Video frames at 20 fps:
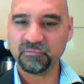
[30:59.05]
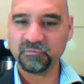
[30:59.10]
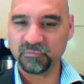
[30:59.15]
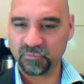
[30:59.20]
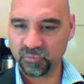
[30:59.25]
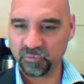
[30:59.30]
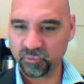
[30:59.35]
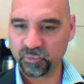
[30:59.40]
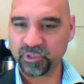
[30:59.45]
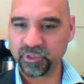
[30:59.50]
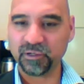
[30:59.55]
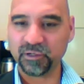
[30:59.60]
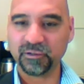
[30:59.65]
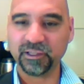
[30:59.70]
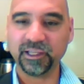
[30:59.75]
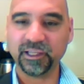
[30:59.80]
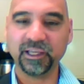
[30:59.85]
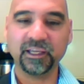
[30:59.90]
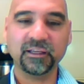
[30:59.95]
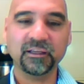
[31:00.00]
work,
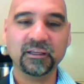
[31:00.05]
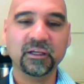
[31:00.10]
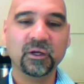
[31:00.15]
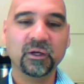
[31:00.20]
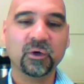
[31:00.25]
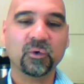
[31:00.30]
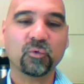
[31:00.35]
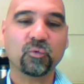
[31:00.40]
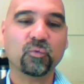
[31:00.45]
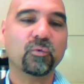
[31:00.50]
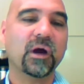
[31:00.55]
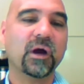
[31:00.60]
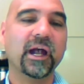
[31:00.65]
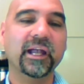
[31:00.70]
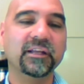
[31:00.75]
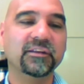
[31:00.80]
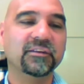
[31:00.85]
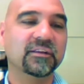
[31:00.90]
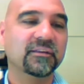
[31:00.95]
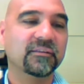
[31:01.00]
and then
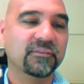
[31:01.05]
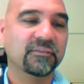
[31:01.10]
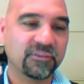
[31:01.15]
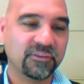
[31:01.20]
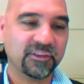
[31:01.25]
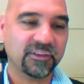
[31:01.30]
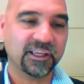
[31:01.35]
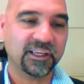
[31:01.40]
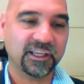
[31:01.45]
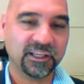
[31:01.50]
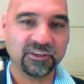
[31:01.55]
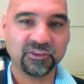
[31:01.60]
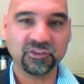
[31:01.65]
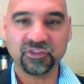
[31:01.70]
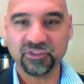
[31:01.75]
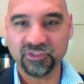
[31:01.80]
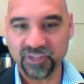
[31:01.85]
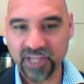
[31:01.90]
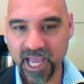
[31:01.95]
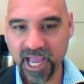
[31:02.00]
really write
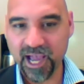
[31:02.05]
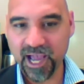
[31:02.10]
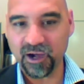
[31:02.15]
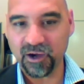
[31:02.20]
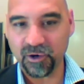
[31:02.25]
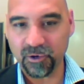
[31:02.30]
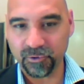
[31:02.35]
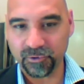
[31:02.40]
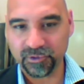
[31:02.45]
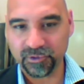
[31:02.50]
things